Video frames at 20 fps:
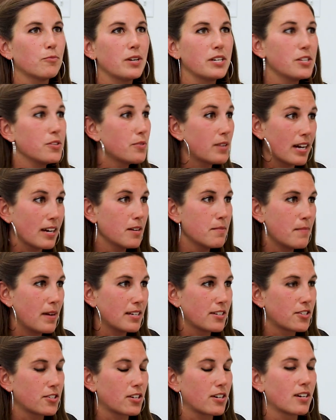When you get a
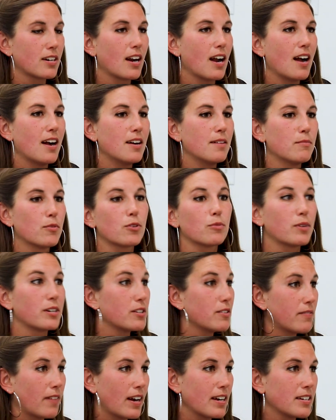mentor or when
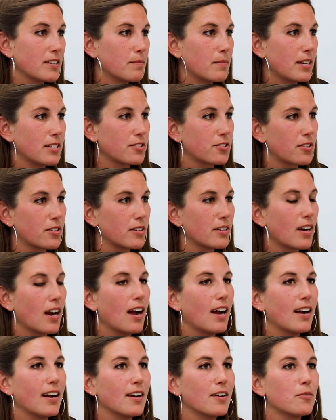you find a mentor,
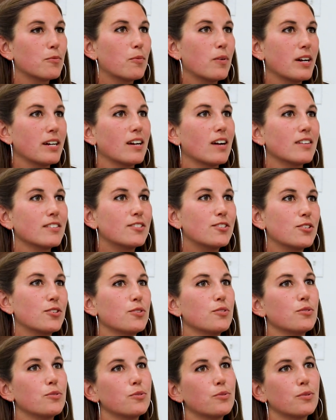what do
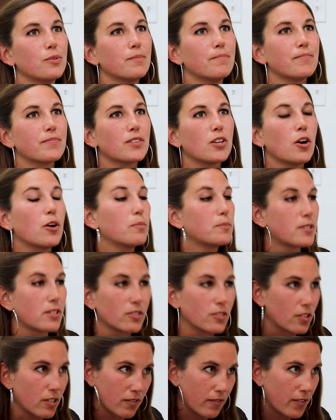you hope to
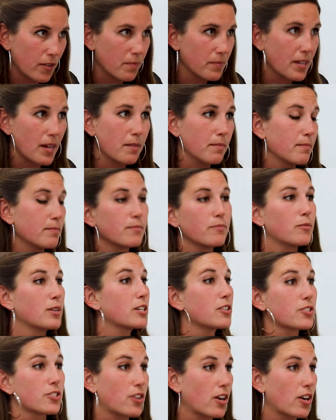learn from them when you're